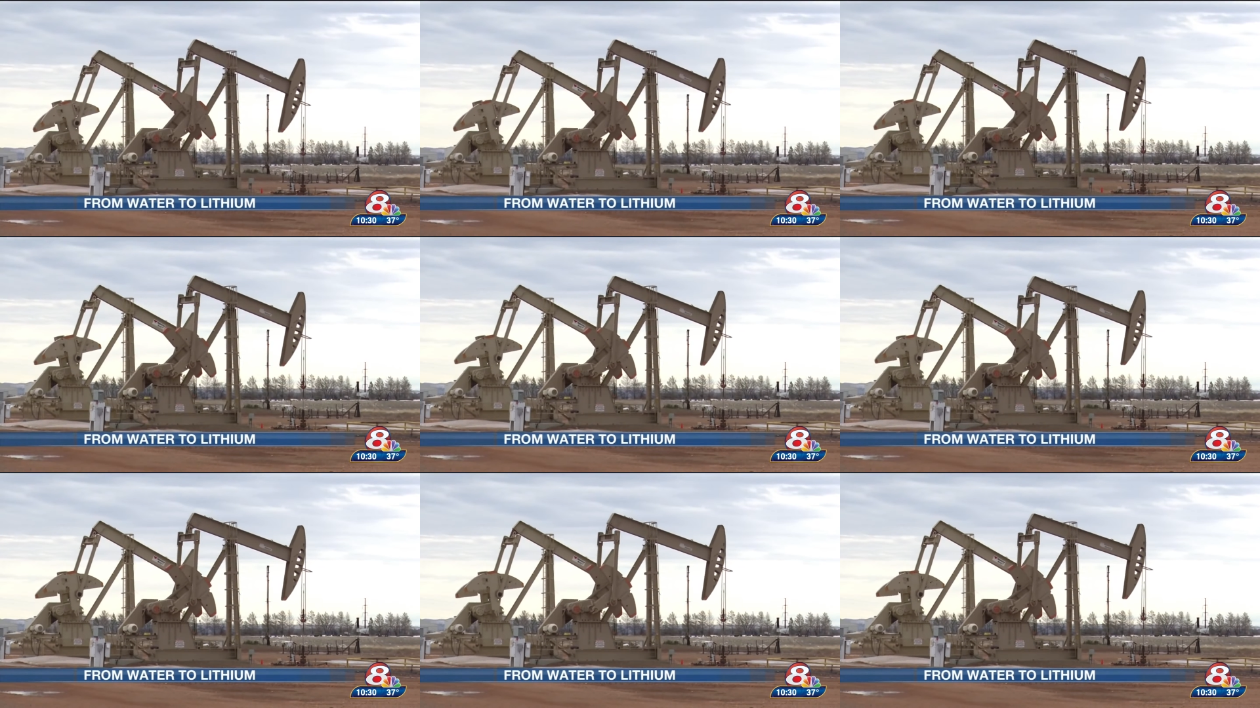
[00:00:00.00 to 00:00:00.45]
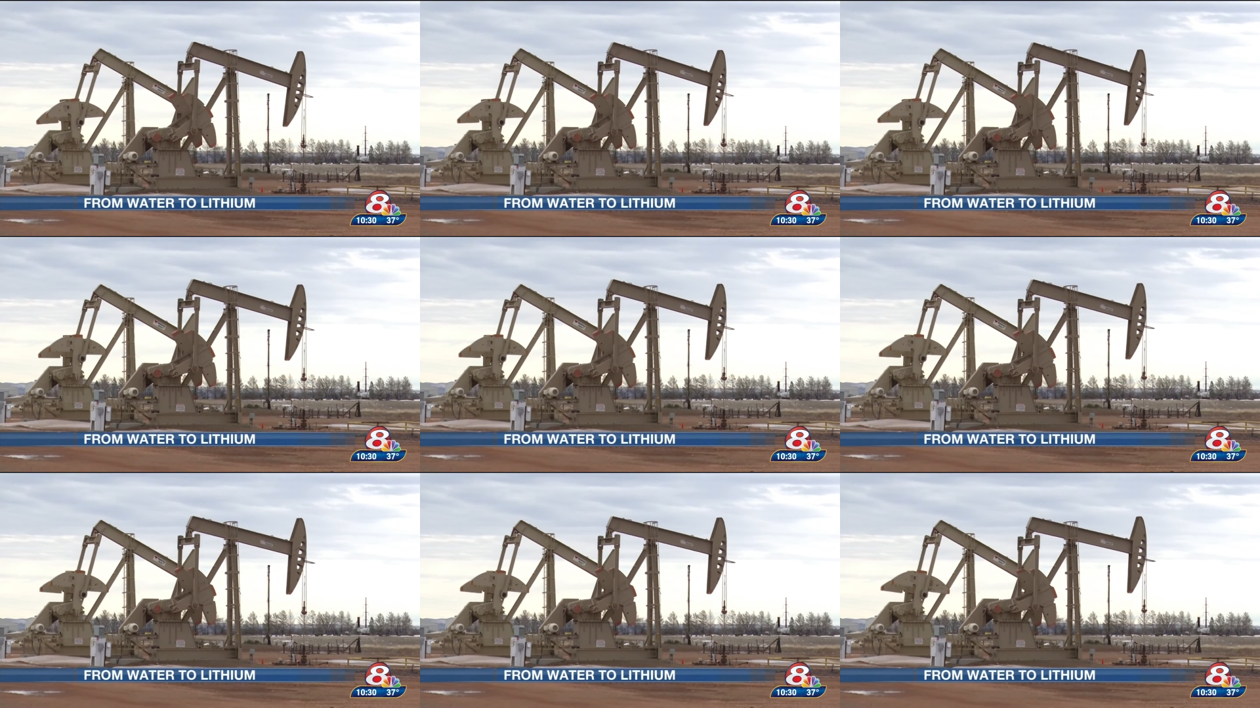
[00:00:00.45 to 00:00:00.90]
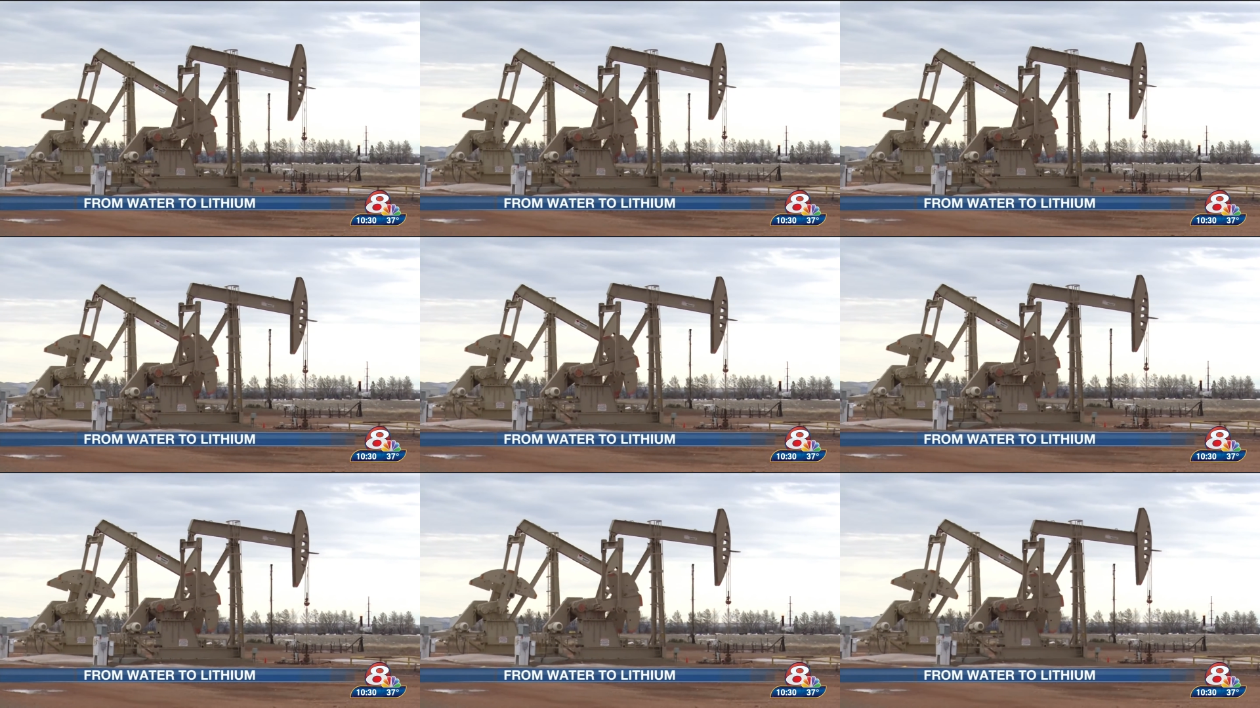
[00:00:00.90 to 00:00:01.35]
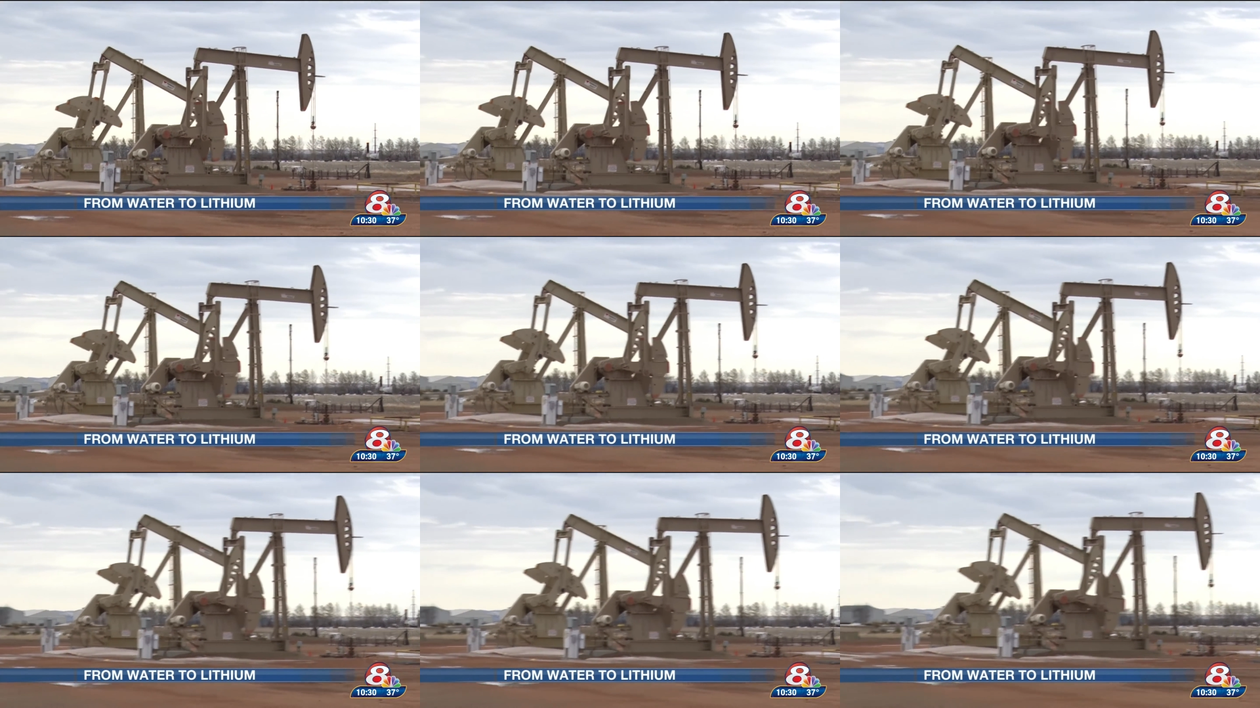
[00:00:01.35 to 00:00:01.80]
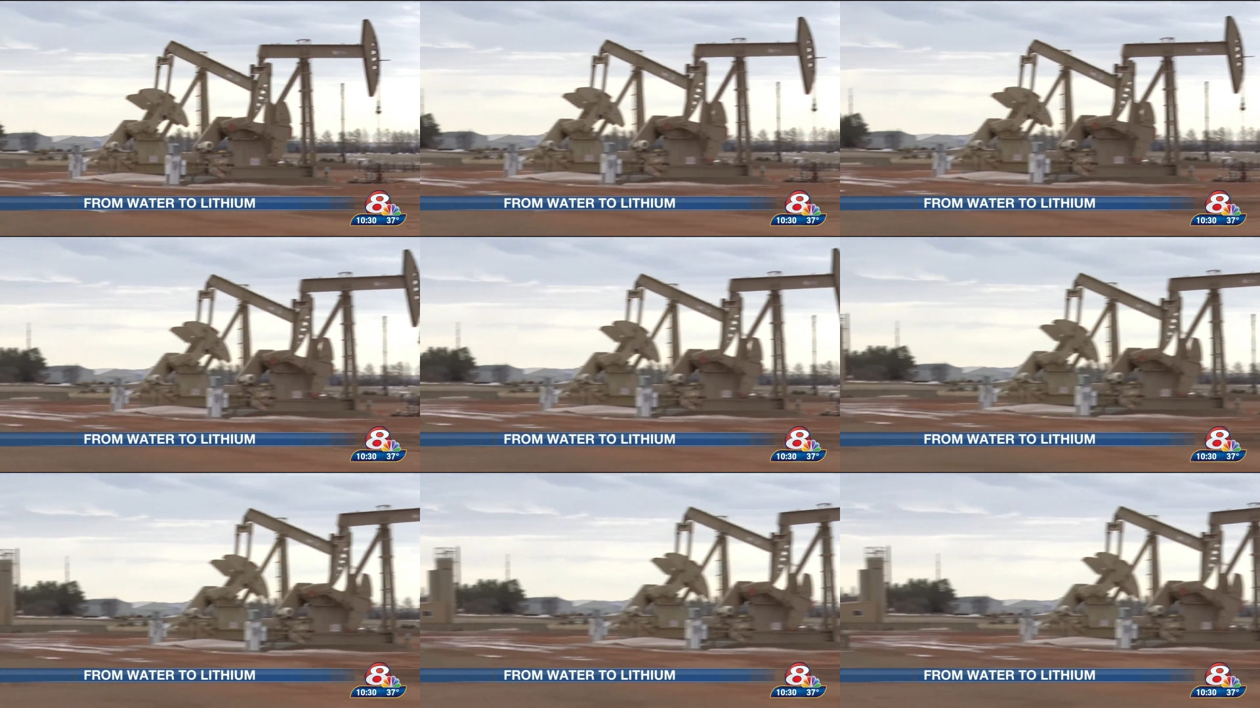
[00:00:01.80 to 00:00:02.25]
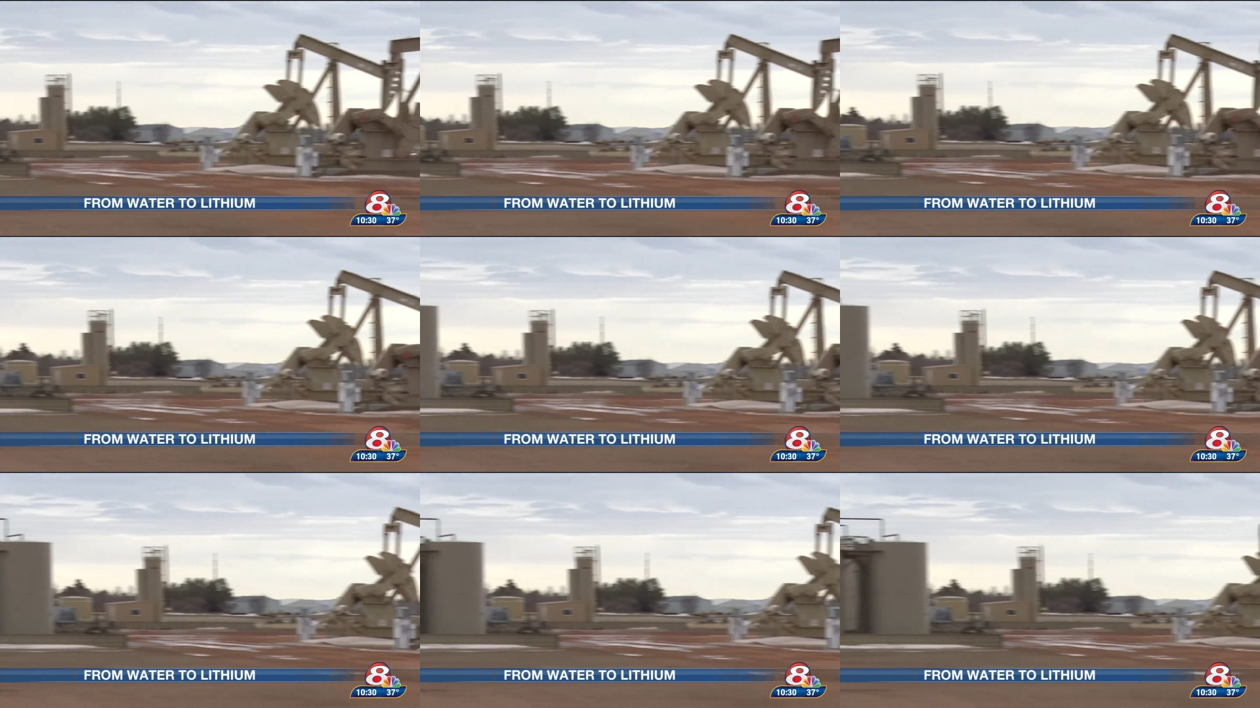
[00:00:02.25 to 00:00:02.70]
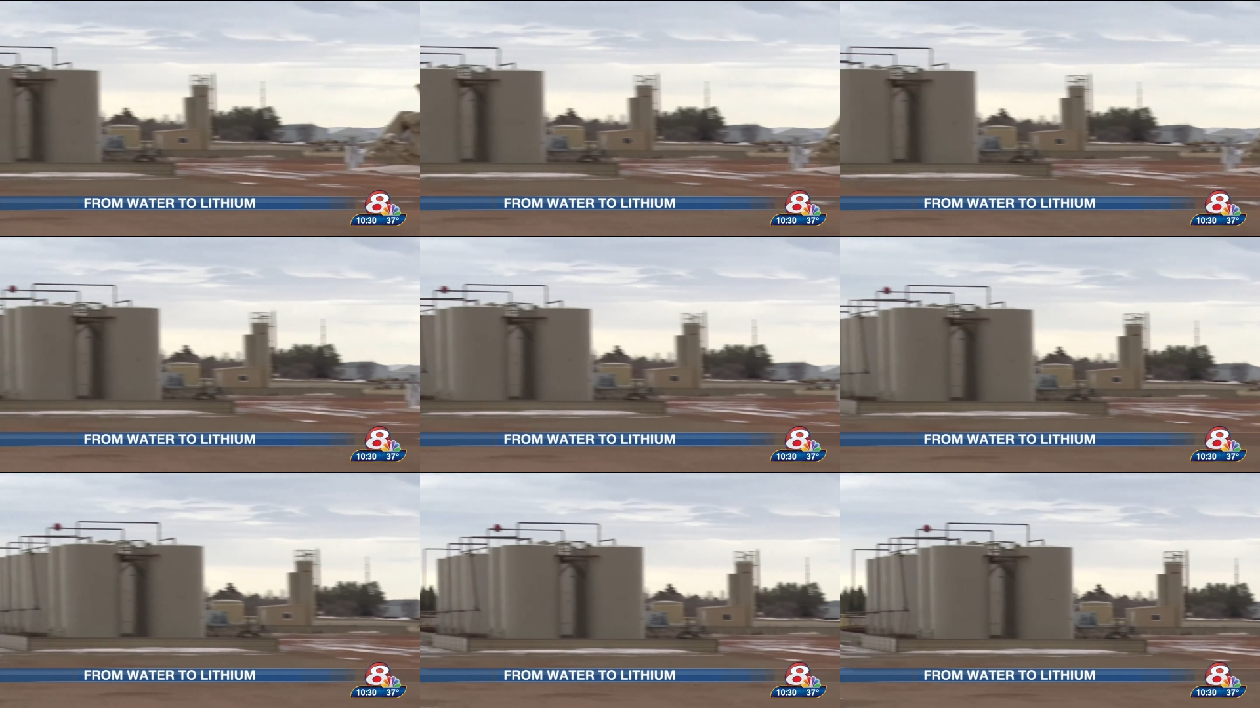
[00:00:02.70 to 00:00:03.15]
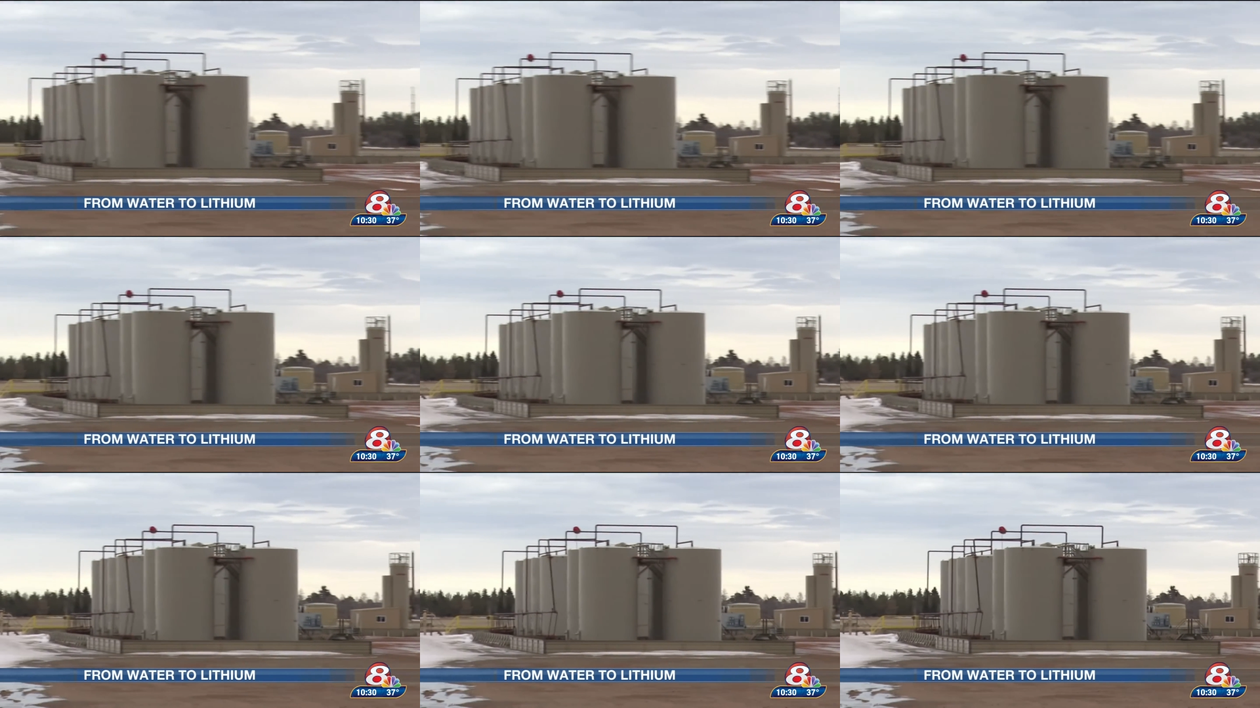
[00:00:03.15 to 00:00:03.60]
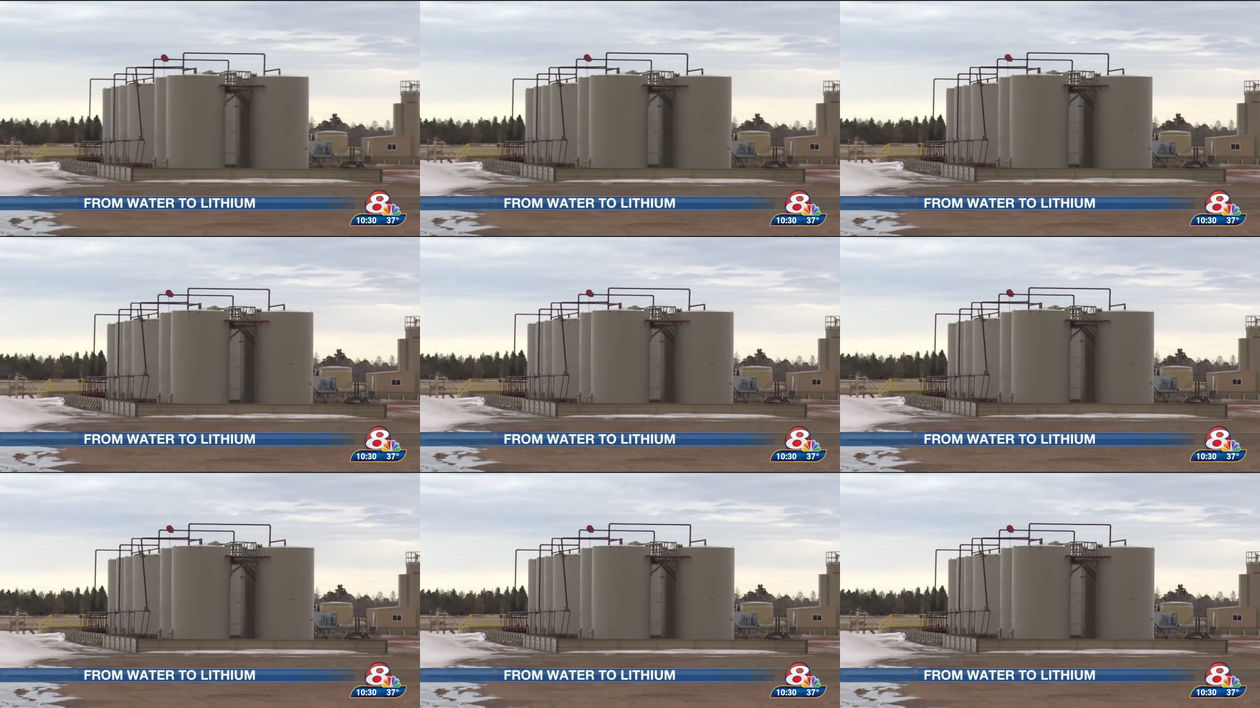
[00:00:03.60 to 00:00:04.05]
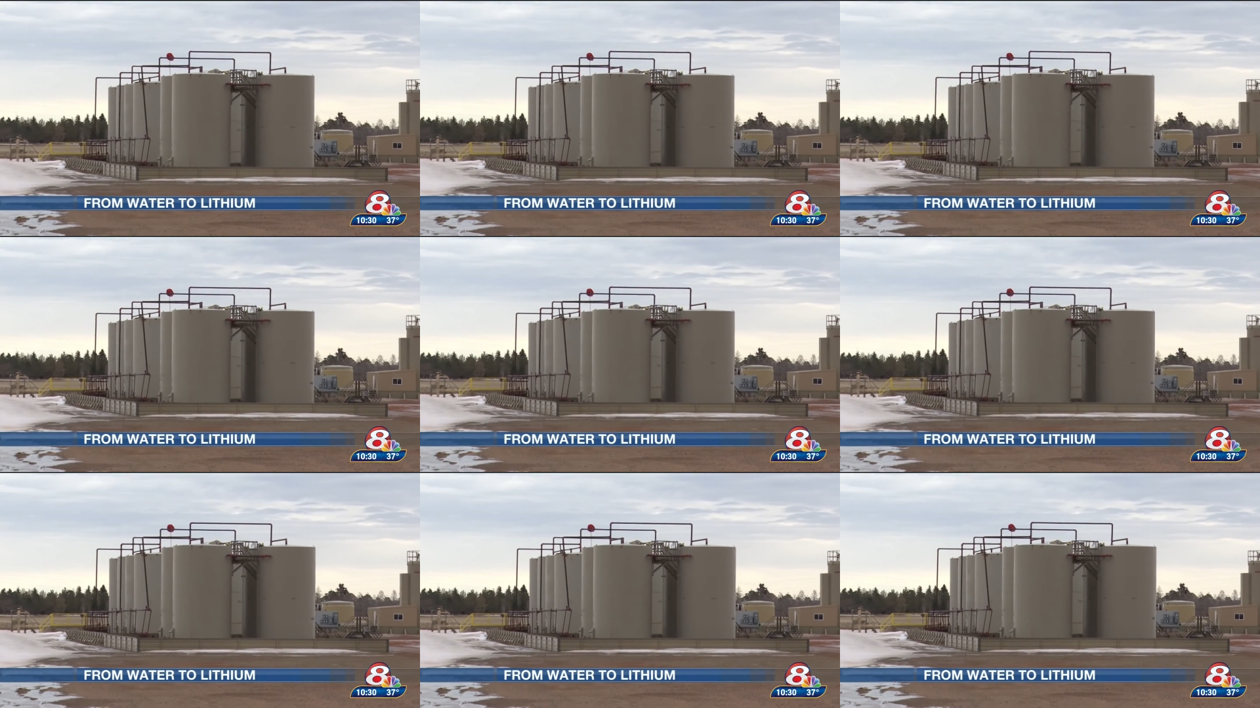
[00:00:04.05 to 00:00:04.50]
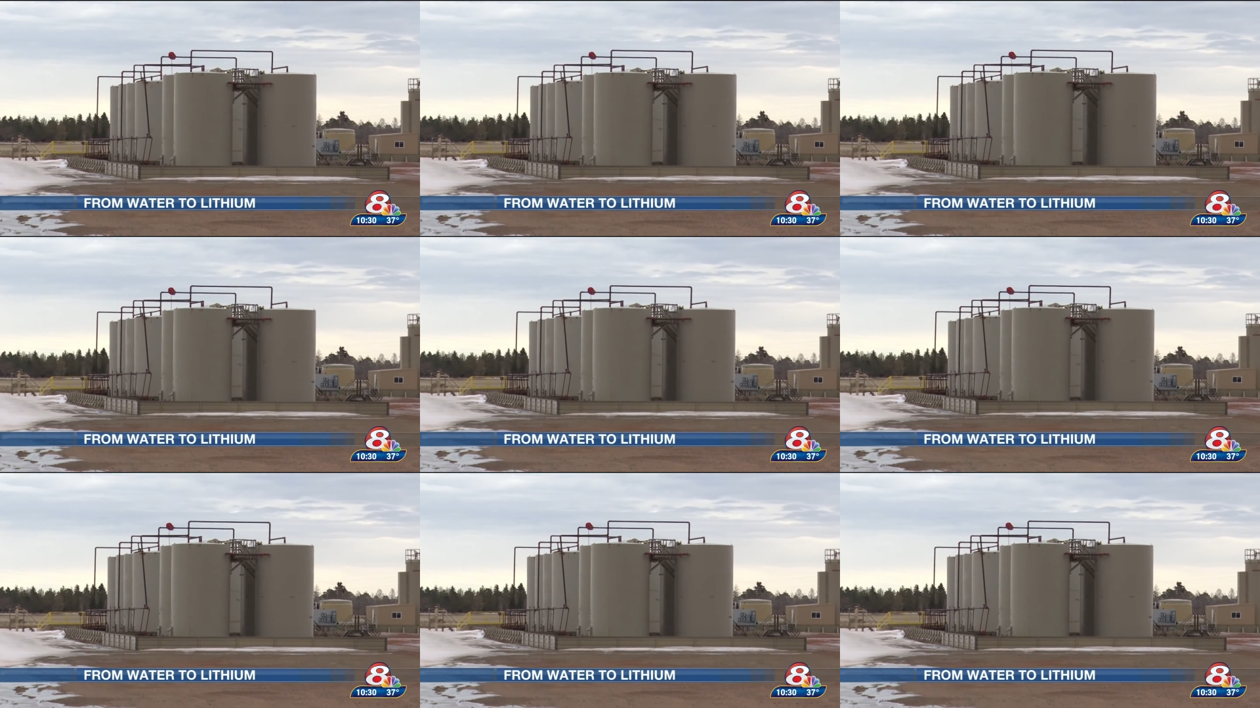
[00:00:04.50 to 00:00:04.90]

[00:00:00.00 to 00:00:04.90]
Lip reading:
No face is visible, so there are no lips to read.